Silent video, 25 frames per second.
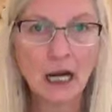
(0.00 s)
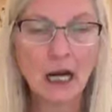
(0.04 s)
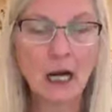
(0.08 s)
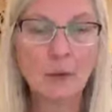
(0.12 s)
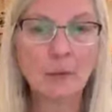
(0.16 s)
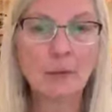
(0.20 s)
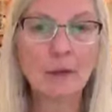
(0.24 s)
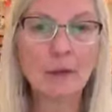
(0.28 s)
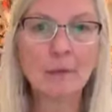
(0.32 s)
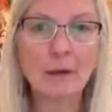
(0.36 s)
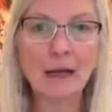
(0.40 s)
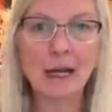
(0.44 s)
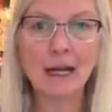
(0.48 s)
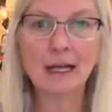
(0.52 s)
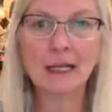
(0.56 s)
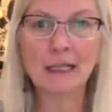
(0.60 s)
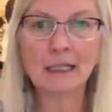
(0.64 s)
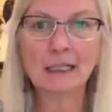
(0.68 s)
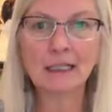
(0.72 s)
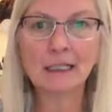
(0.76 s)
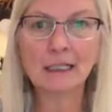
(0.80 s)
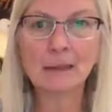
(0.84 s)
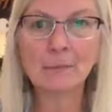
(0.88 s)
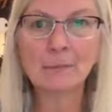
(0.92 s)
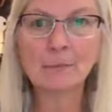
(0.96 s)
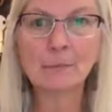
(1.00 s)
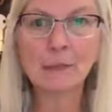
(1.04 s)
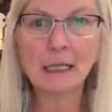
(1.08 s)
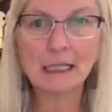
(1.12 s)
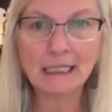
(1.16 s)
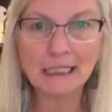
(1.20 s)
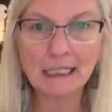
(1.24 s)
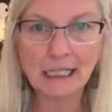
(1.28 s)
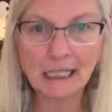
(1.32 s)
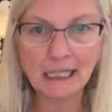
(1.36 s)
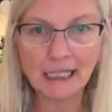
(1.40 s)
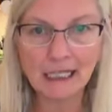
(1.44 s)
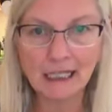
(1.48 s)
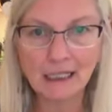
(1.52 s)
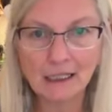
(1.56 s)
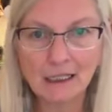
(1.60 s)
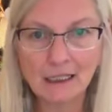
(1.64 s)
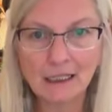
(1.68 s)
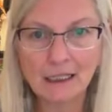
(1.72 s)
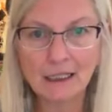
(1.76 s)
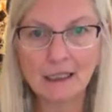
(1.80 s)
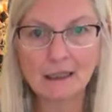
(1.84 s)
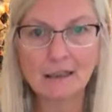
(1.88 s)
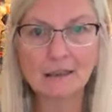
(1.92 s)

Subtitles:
I'll be back on Monday.